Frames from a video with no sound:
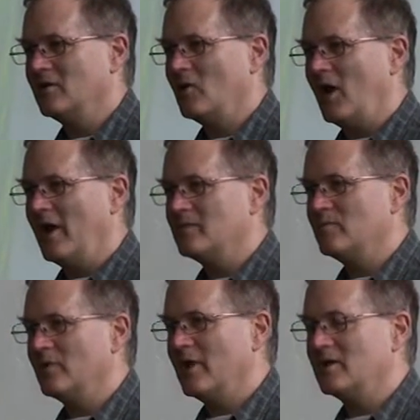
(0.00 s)

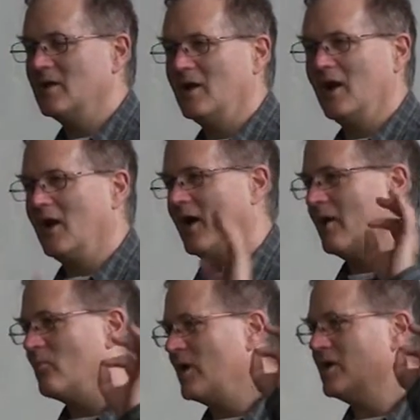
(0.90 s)
lot, but
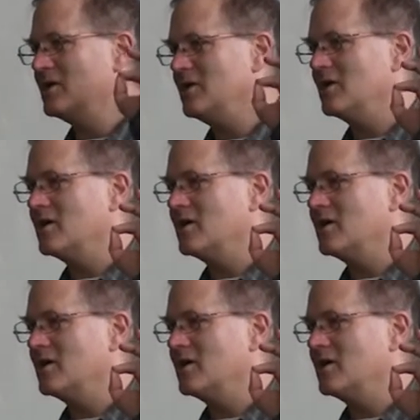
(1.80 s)
I'm waiting to hear,